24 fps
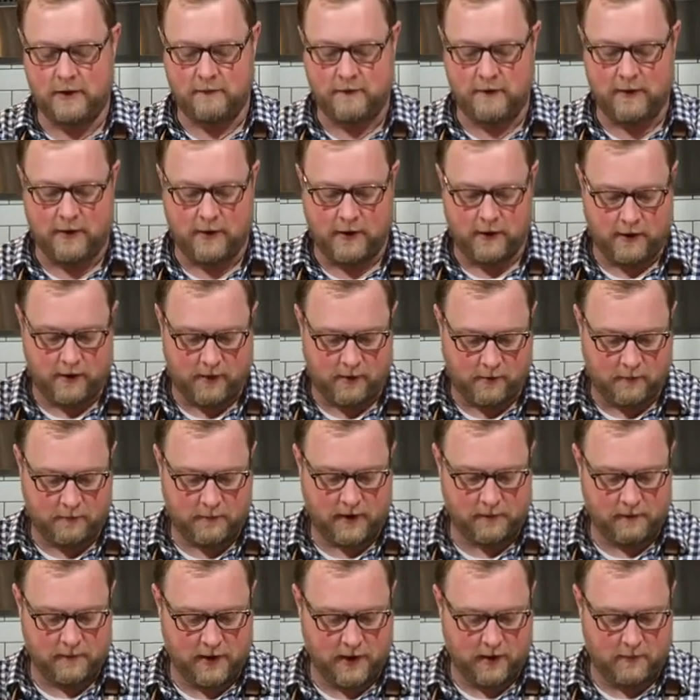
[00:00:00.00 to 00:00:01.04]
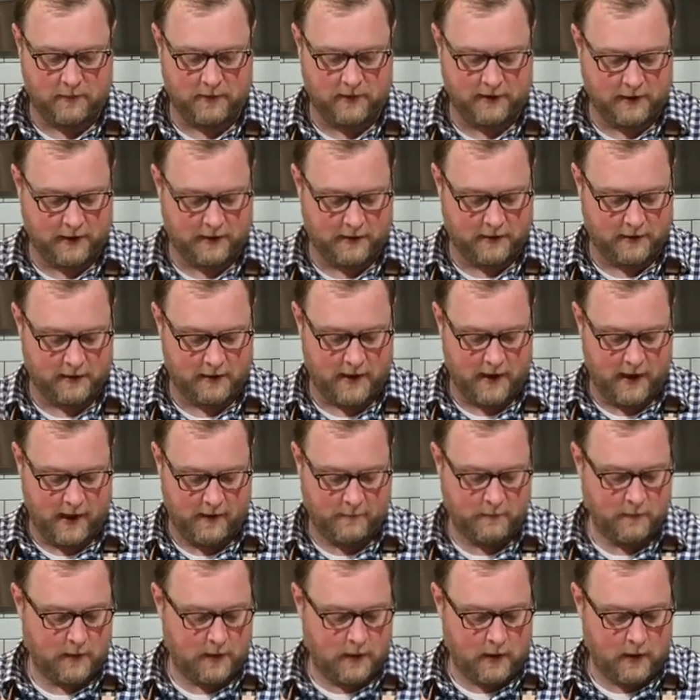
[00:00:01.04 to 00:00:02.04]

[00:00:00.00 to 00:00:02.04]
even a pick-me-up at the end of the day.